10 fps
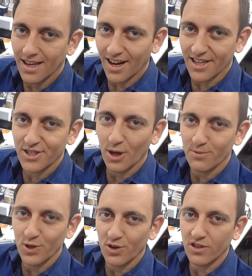Uh, it's
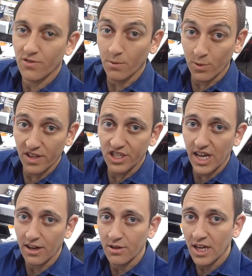Tom Saunders from the Weather
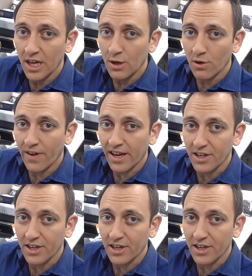Channel. We've